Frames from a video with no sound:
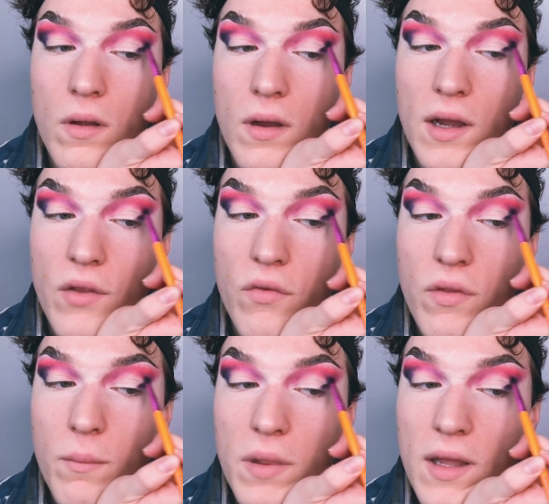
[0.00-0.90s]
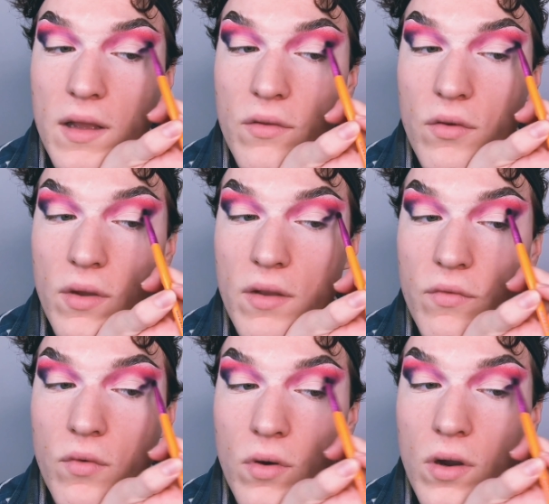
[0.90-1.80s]
I just think black is great
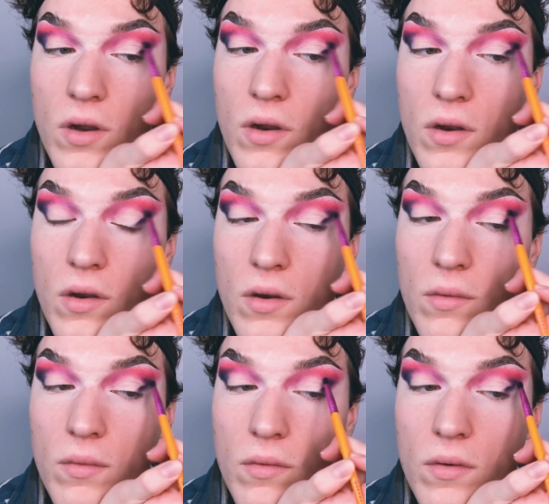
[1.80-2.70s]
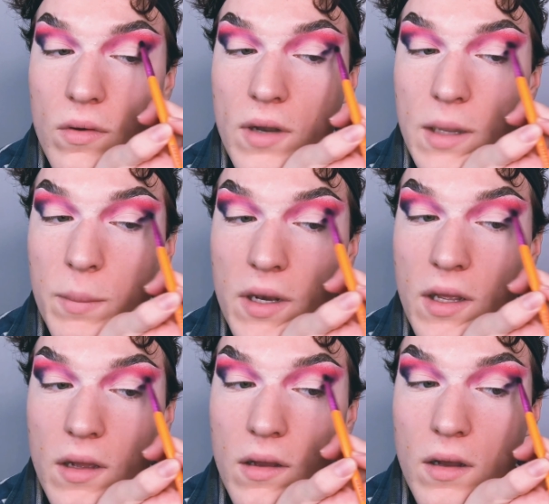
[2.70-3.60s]
for
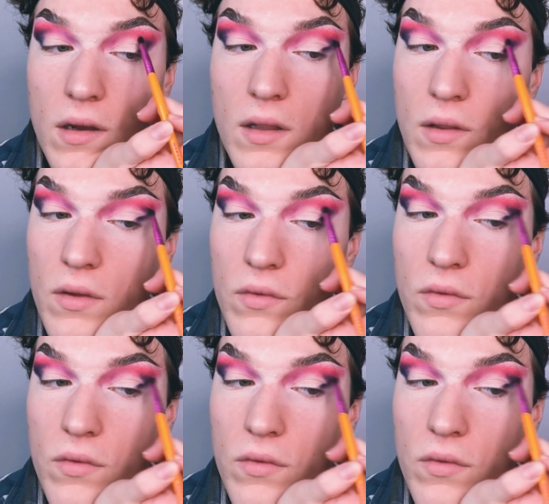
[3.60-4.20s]
deepening colors.